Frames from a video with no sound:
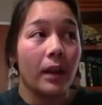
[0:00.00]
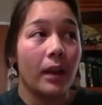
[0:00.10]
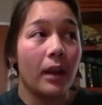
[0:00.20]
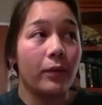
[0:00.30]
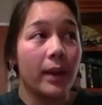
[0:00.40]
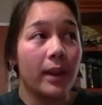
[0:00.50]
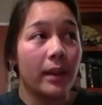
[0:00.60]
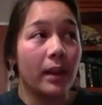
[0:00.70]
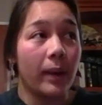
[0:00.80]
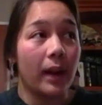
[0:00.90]
If we
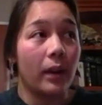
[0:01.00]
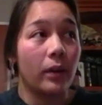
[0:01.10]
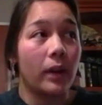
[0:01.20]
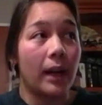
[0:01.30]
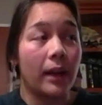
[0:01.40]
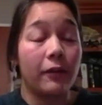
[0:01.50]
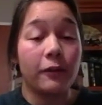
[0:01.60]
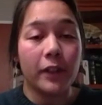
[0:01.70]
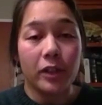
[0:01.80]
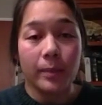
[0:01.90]
think about
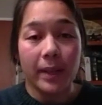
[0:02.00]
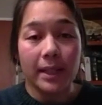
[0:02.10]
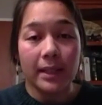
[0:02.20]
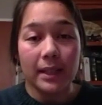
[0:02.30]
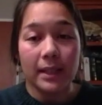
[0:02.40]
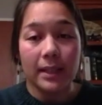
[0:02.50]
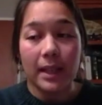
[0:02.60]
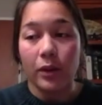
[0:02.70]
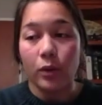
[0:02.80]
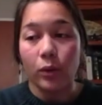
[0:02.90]
fish species
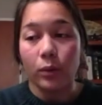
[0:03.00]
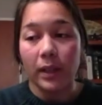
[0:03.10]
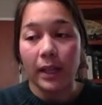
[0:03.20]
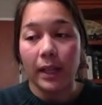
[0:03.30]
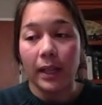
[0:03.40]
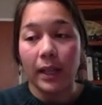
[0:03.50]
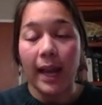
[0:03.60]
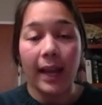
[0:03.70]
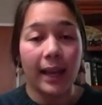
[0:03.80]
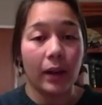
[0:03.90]
that normally
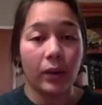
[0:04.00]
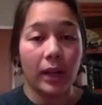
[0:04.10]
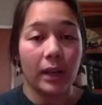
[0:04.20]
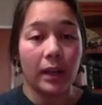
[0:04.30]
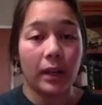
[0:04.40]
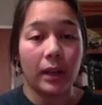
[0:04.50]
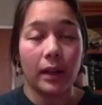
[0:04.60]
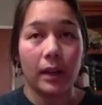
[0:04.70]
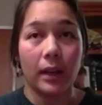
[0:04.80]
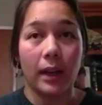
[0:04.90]
hang out
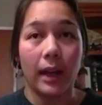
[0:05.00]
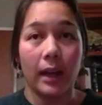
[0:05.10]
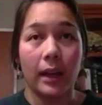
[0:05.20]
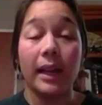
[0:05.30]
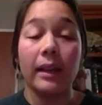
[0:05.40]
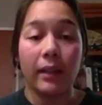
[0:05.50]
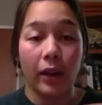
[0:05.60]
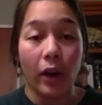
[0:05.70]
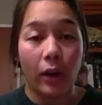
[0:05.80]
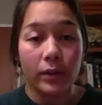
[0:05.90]
near the
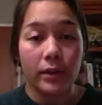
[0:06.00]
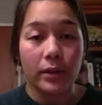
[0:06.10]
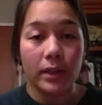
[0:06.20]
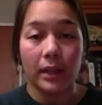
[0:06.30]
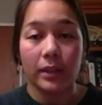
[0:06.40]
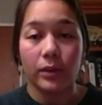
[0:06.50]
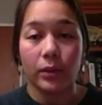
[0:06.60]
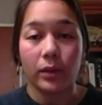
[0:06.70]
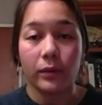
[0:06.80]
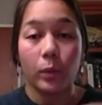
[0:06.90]
coast in a
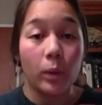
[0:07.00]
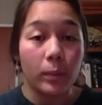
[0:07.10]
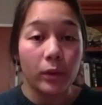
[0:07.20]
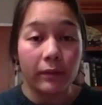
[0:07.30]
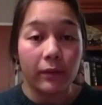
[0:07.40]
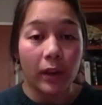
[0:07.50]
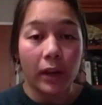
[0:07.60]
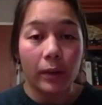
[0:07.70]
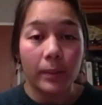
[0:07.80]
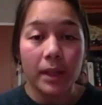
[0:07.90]
sort of warmer
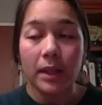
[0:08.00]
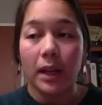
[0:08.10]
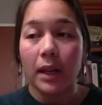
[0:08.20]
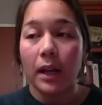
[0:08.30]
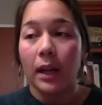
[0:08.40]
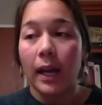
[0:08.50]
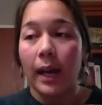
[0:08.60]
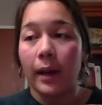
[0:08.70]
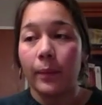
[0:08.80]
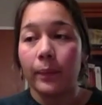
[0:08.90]
environment,
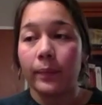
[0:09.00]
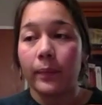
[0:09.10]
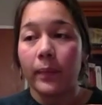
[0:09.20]
certain